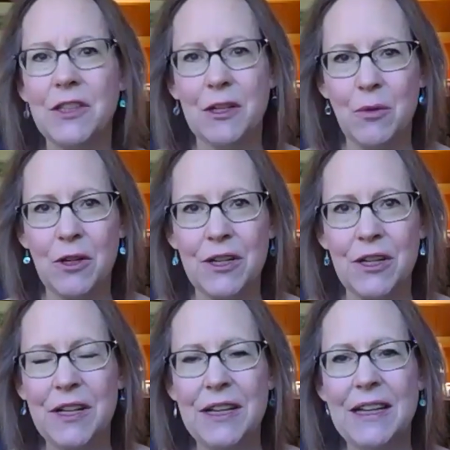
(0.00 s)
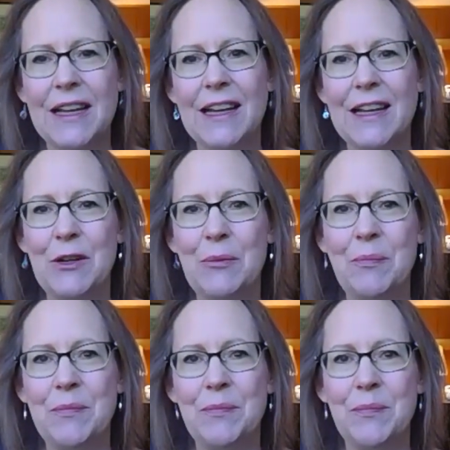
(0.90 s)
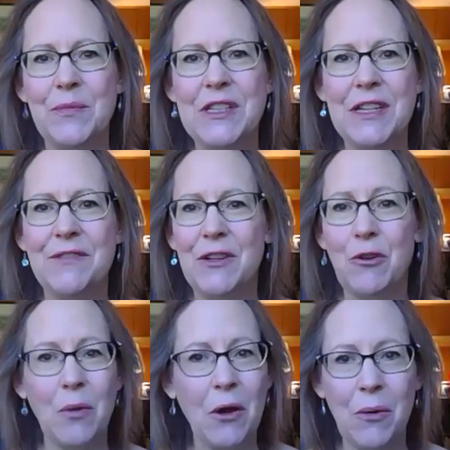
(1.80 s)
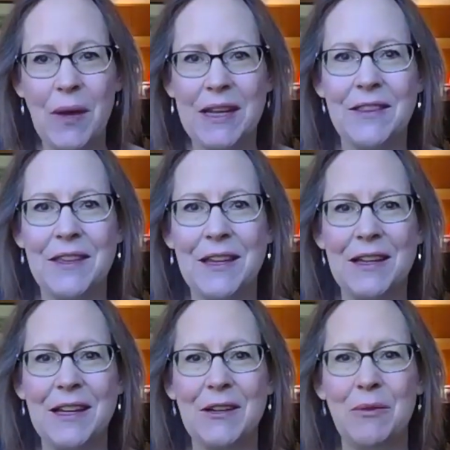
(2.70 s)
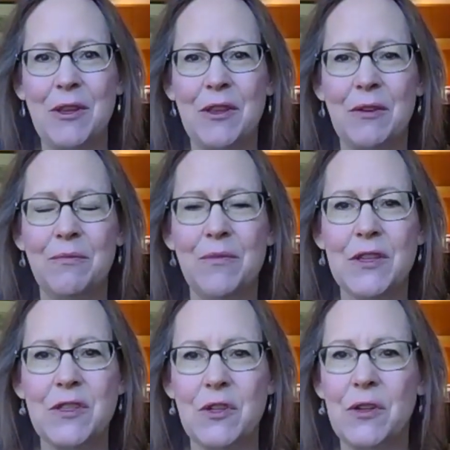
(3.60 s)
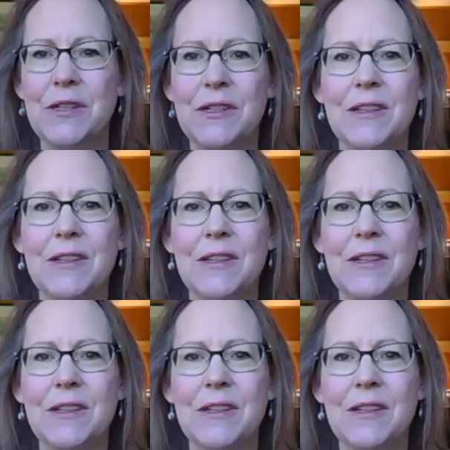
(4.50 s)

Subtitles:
they were to even grow anything with the soot.